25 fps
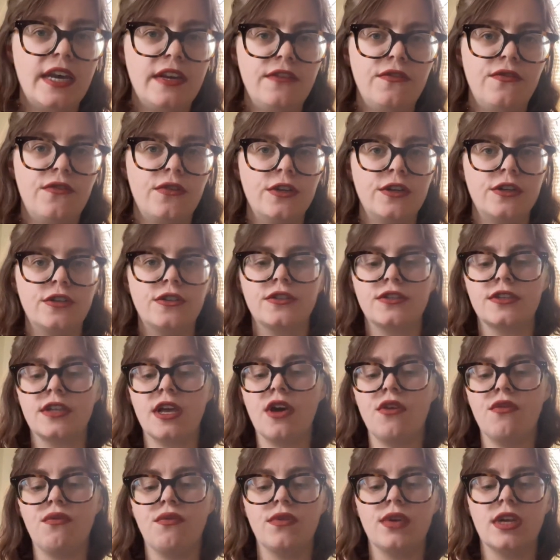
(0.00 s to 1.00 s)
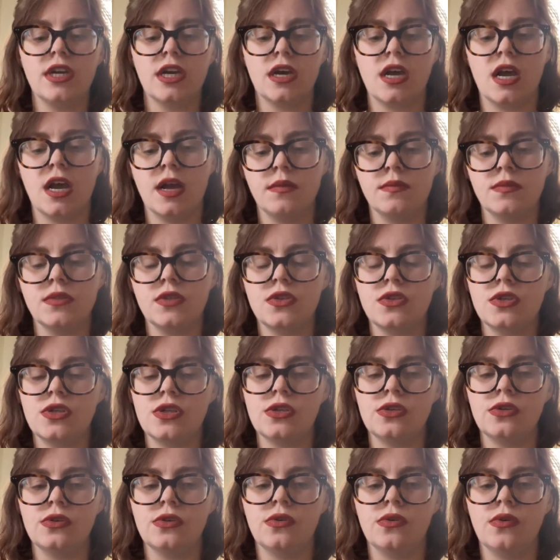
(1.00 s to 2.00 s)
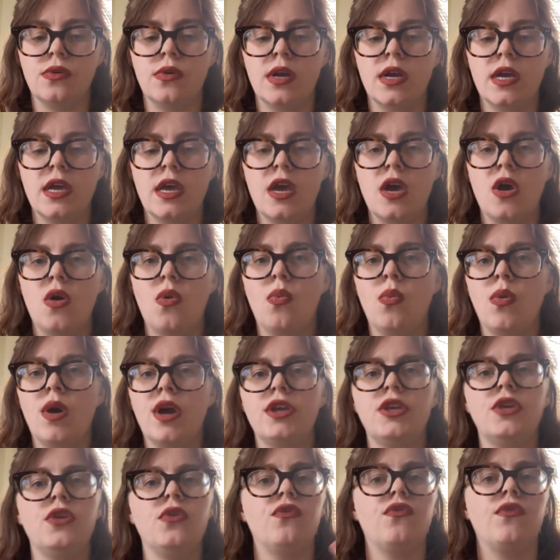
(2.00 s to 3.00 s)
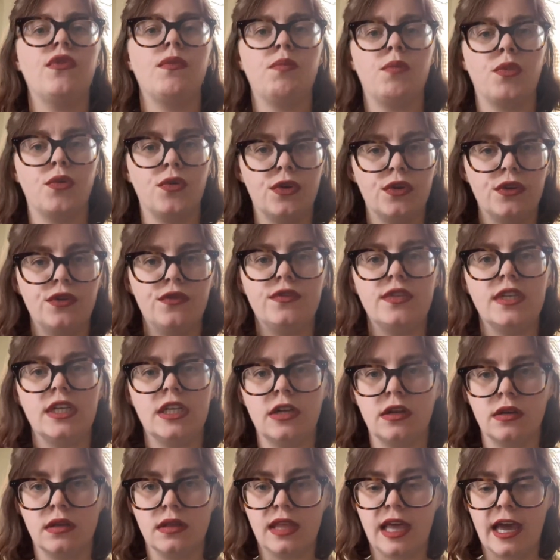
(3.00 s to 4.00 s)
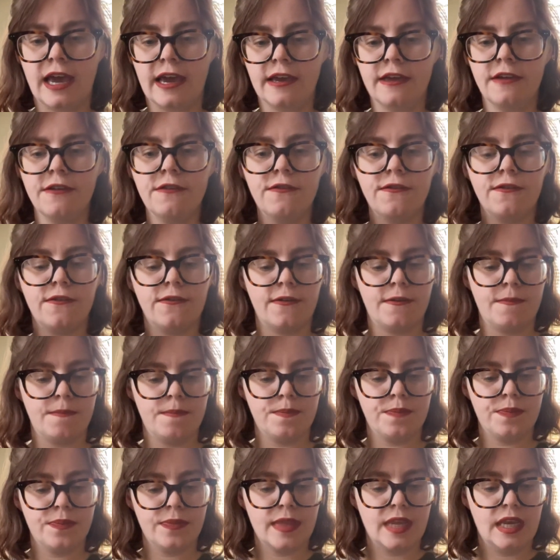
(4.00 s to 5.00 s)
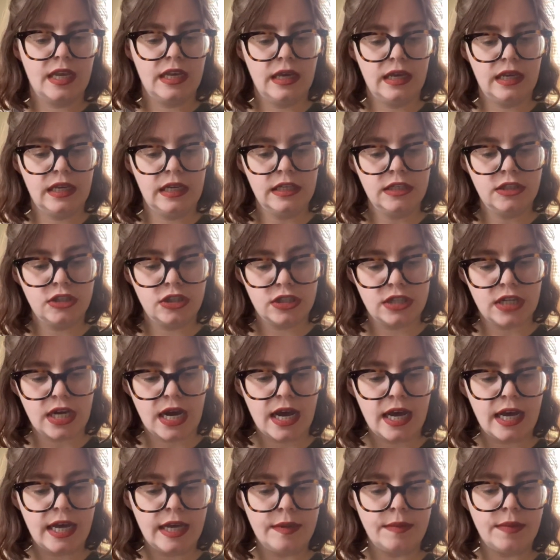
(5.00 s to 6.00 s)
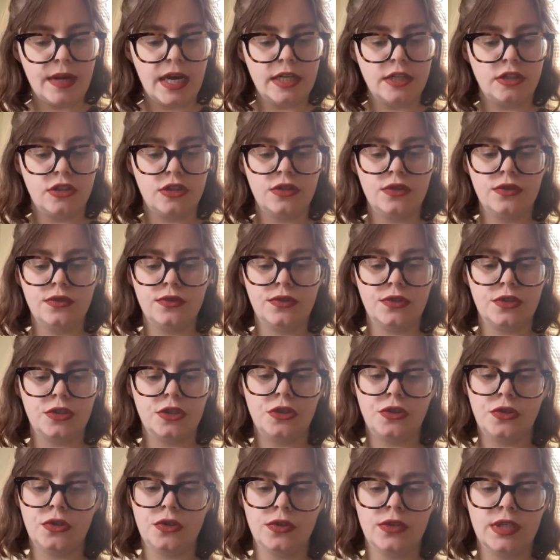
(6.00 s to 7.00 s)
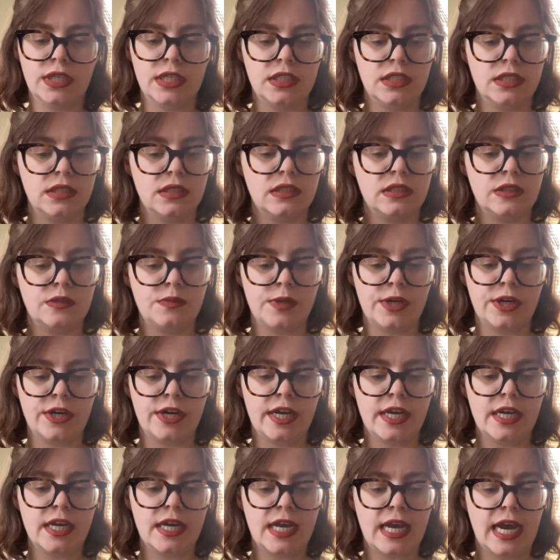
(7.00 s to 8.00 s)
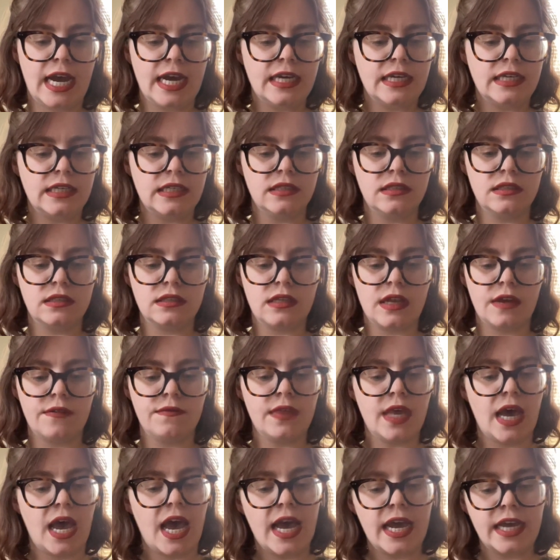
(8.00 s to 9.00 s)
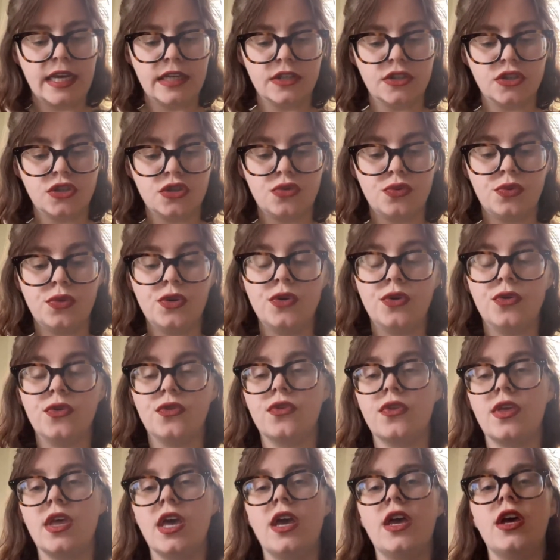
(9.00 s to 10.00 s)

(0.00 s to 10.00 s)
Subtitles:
for yourself when it comes to what you've improved in your life. Each time I choose to tune into spirit, guidance of the highest truth